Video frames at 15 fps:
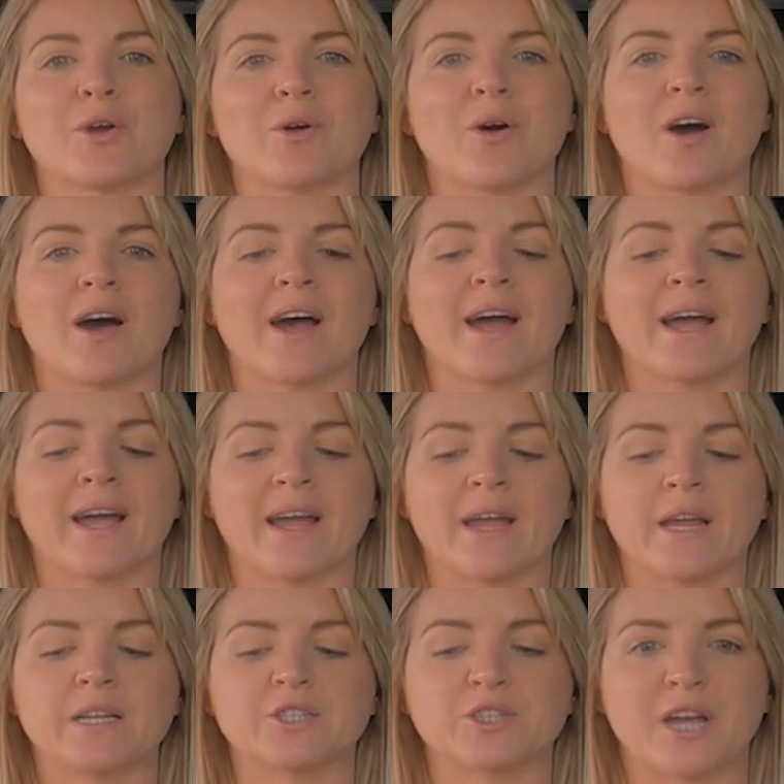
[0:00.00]

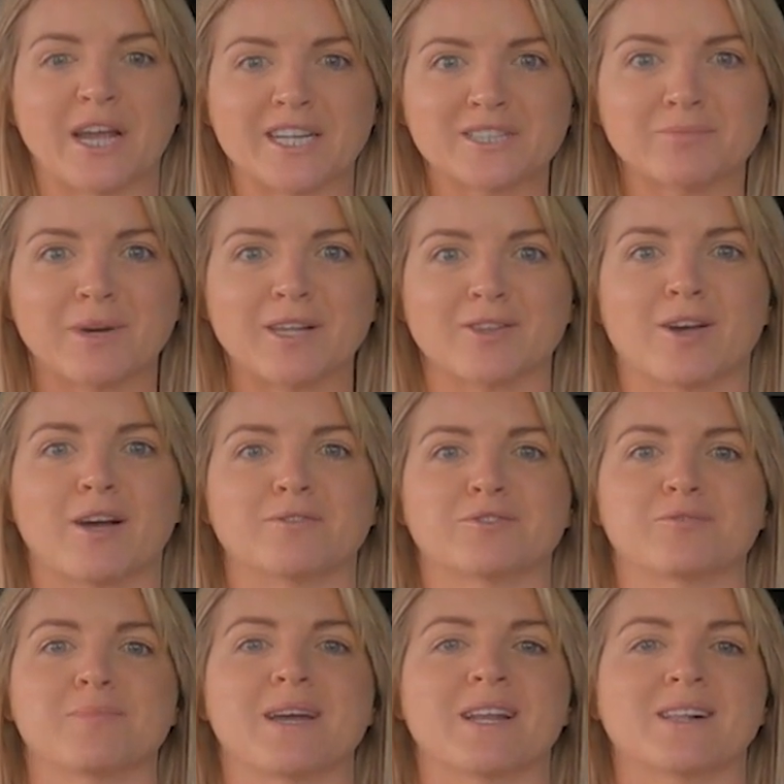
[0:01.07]
I changed my life
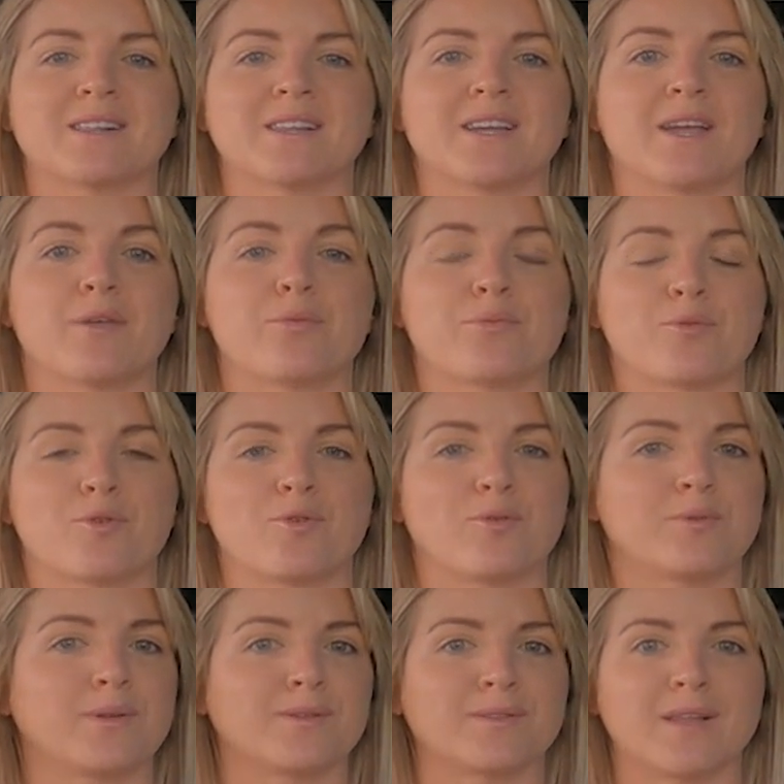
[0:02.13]
dramatically
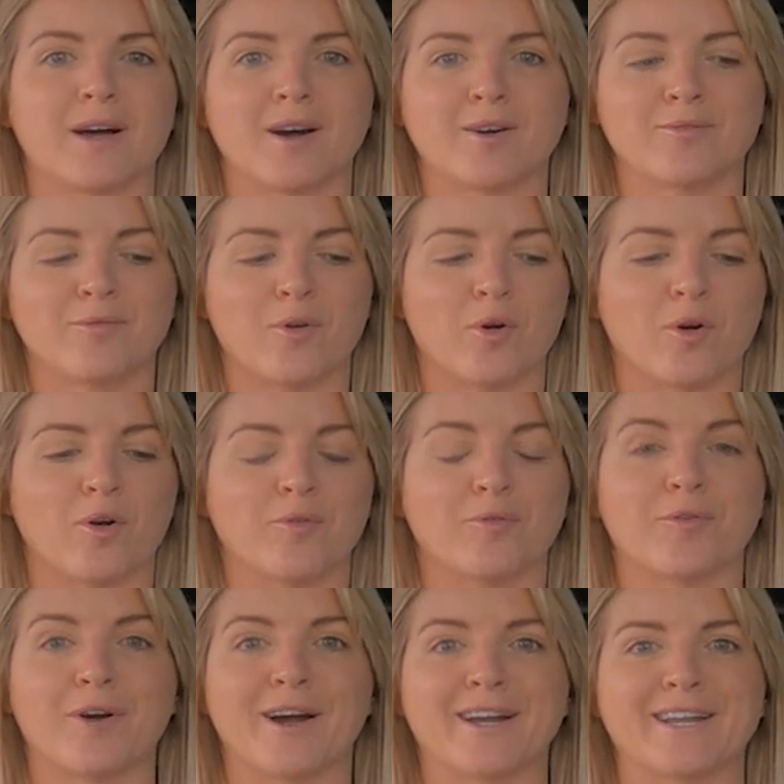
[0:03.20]
through the love
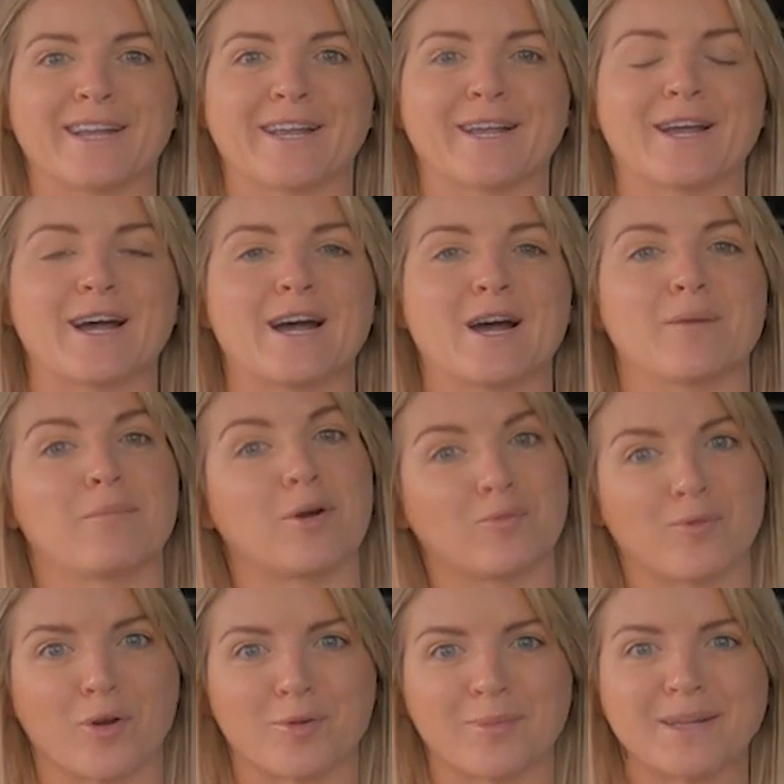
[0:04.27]
of finding um,
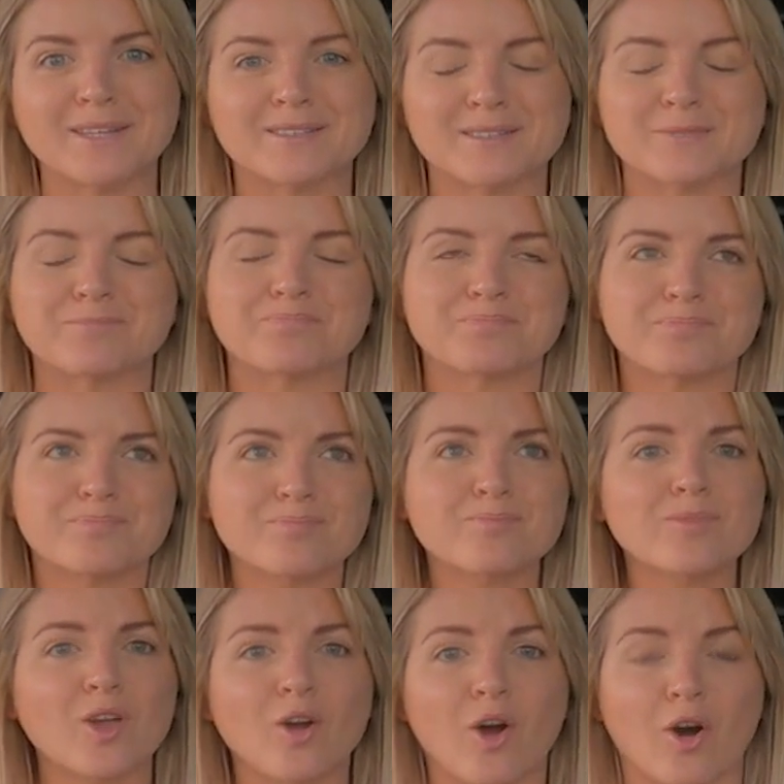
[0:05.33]
aerobics
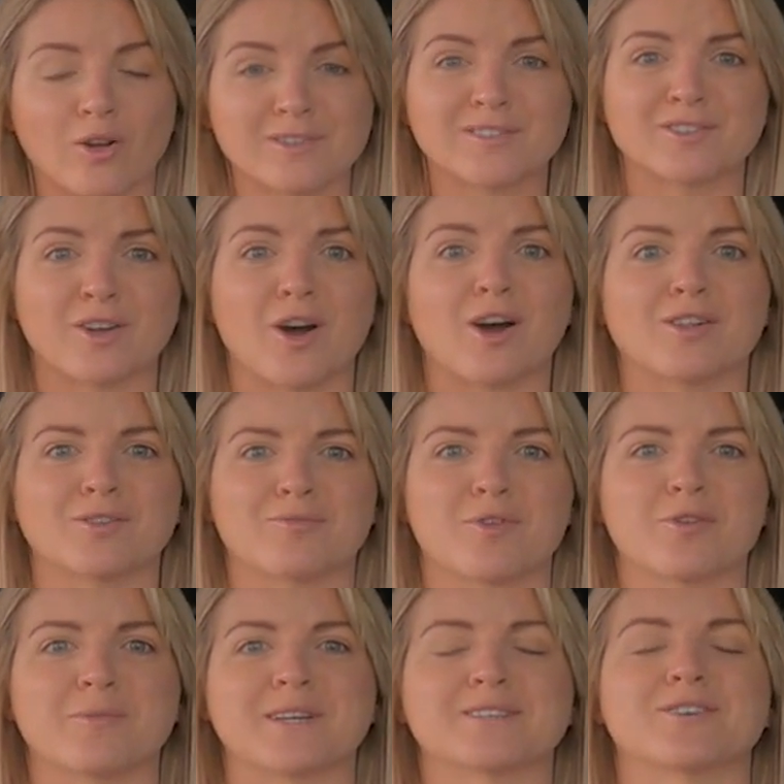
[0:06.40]
Oz style
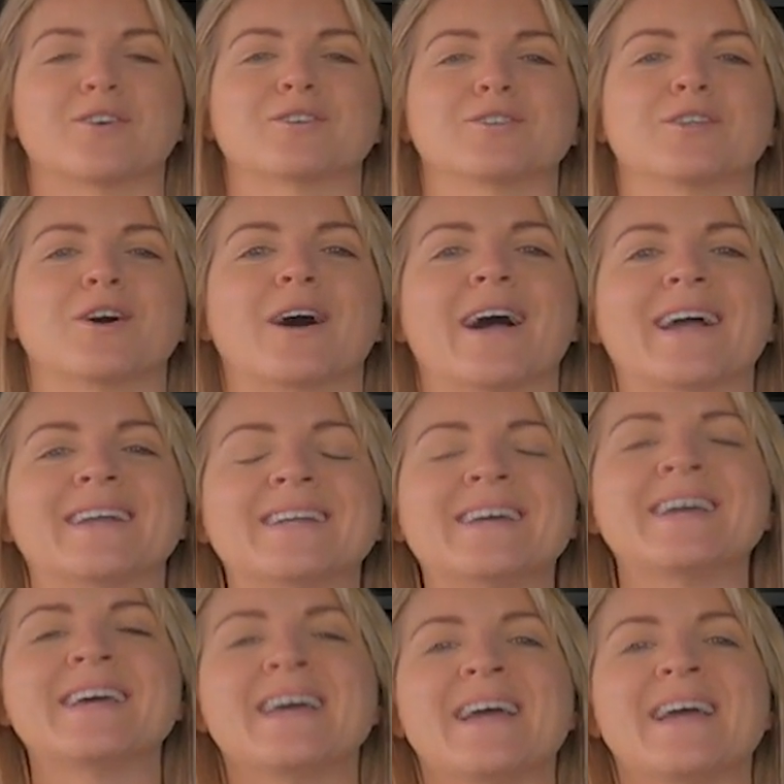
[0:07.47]
aerobics online.
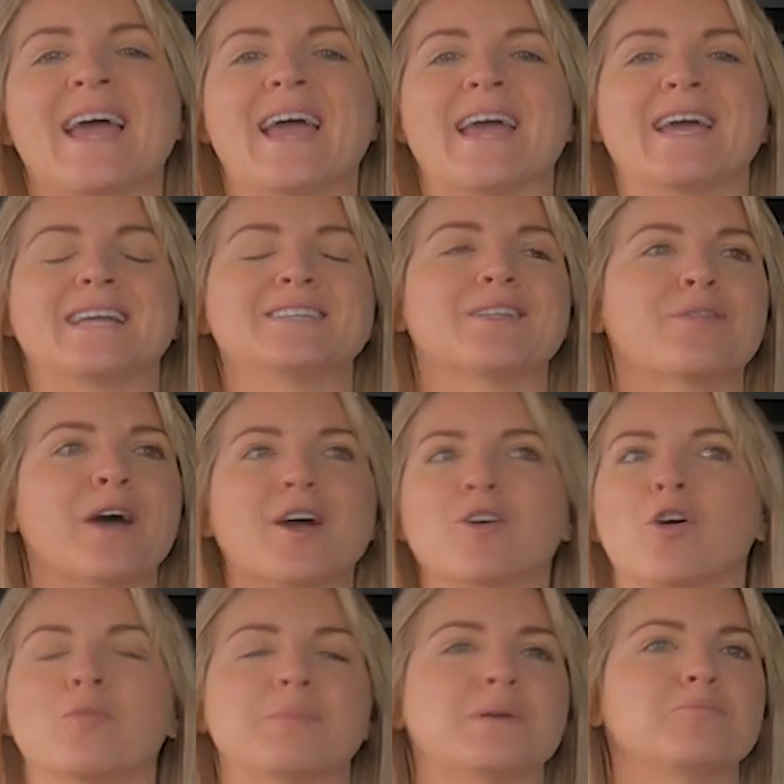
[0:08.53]
And that
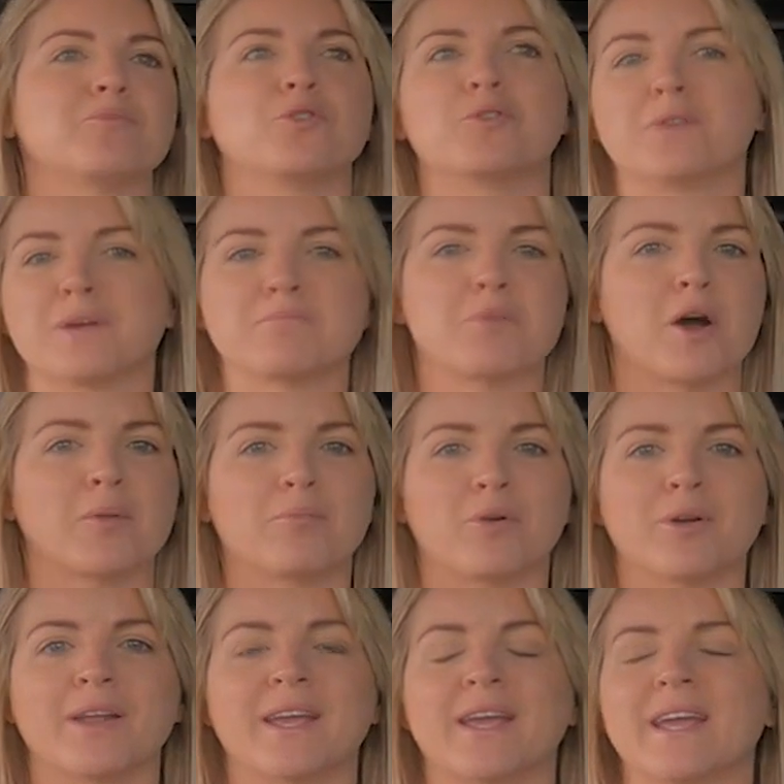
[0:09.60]
got me moving my
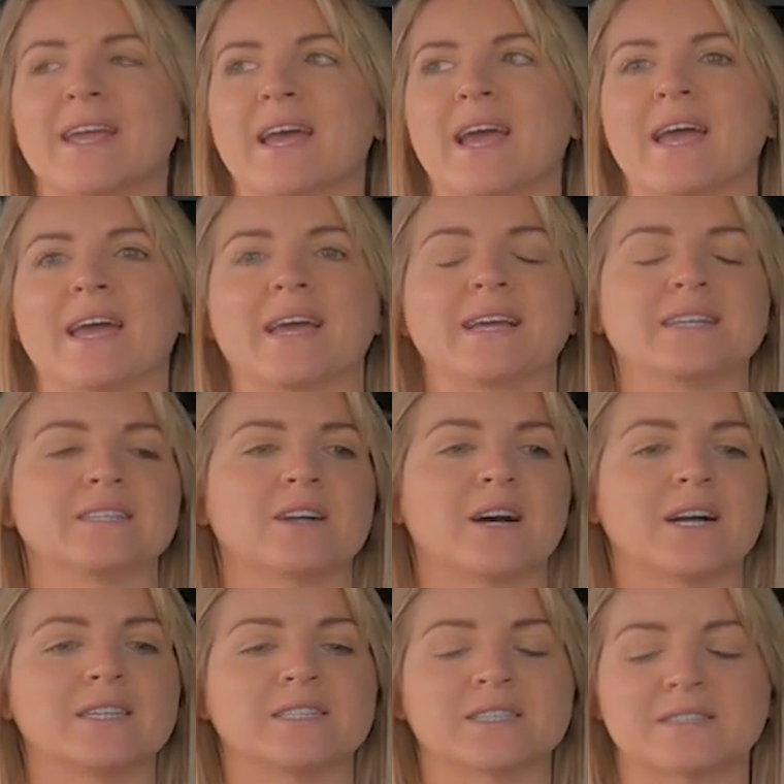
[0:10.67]
body. And
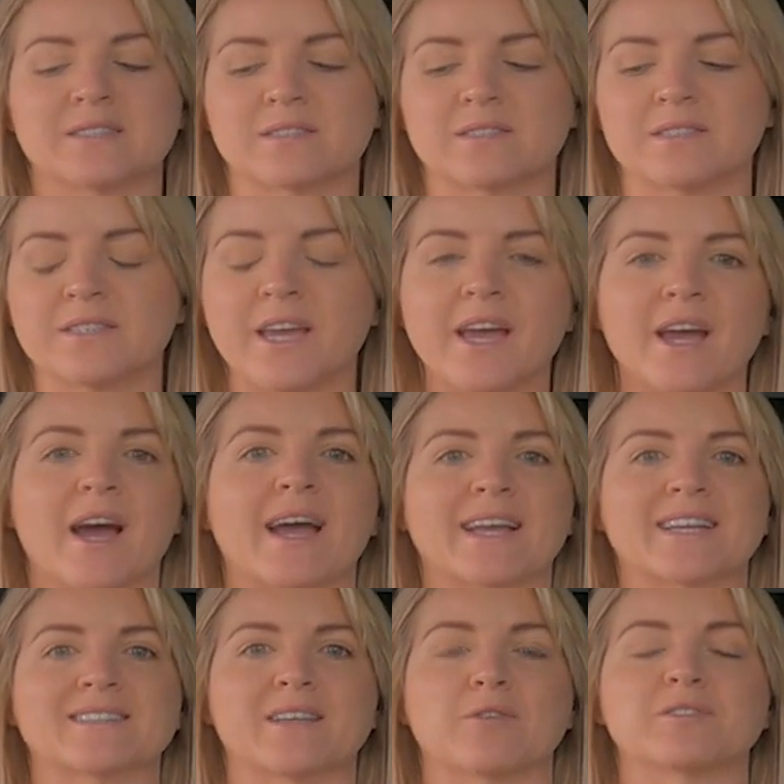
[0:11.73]
I just, yeah, I
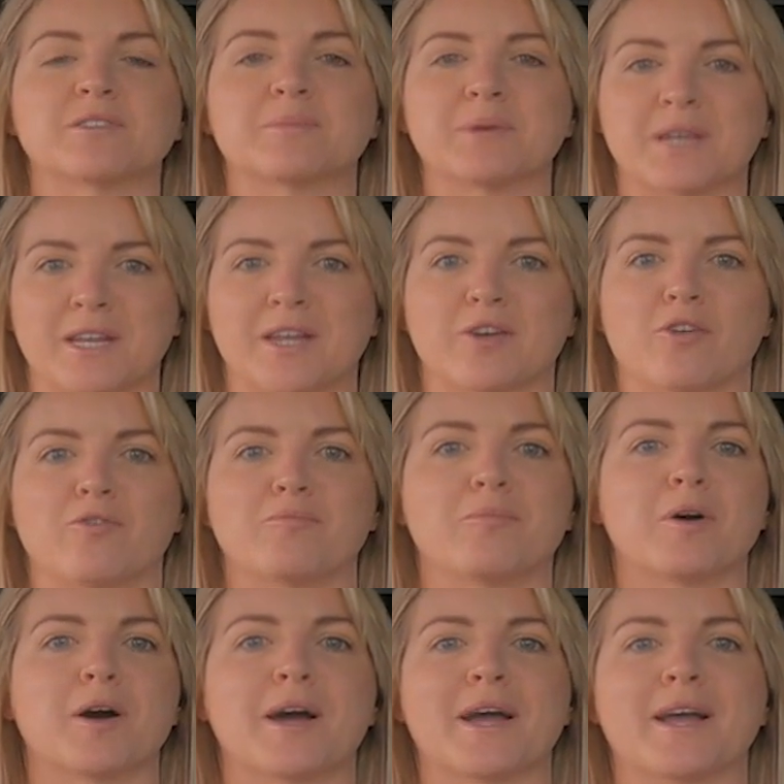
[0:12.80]
guess that was the beginning of
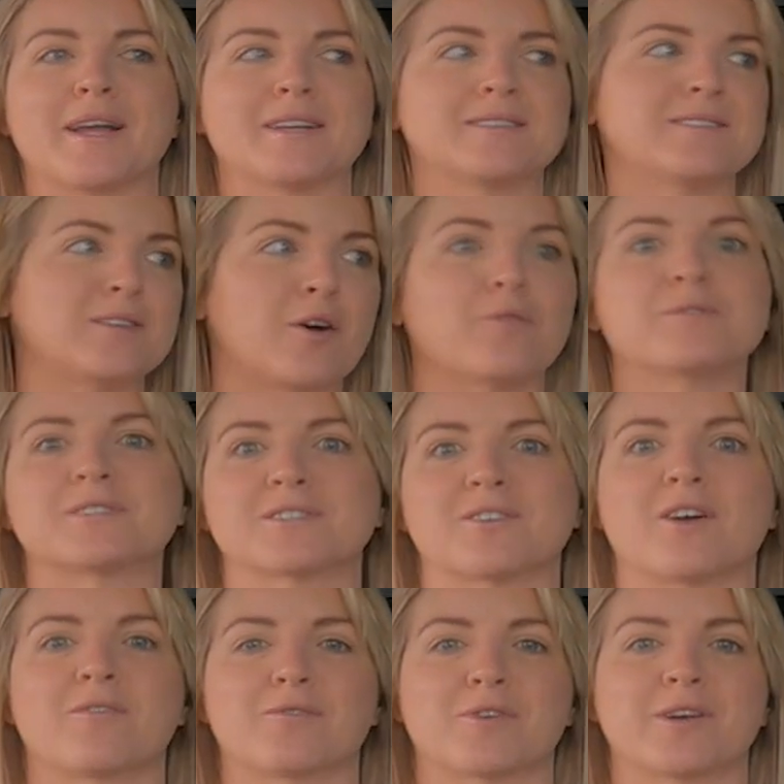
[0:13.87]
my self
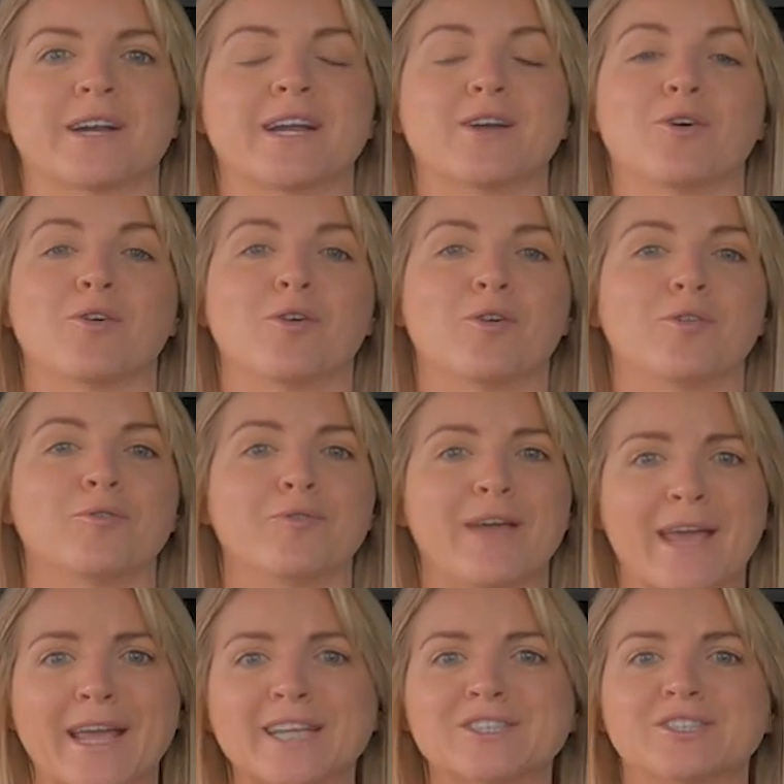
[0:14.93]
discovery of
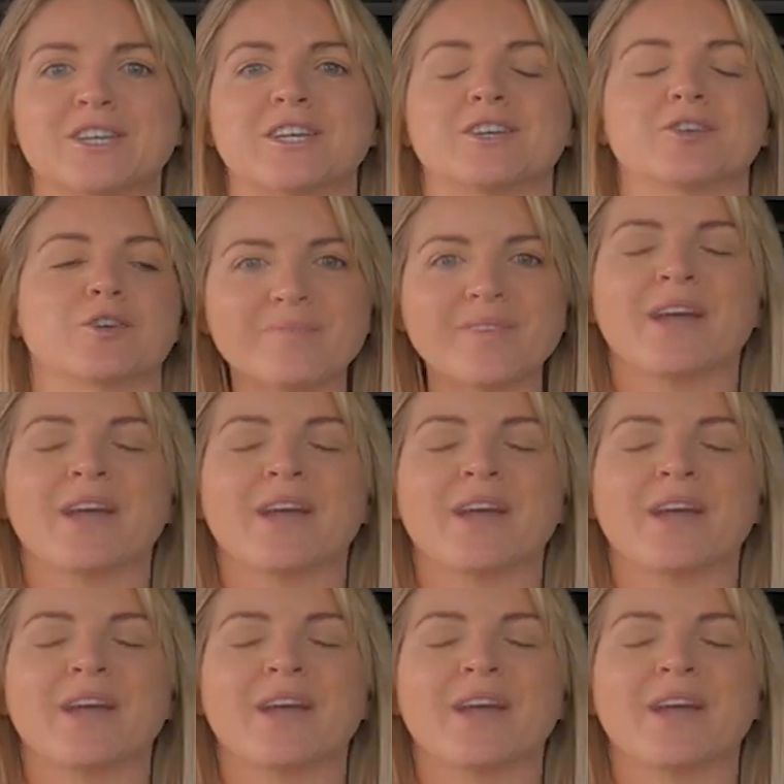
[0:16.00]
Angie.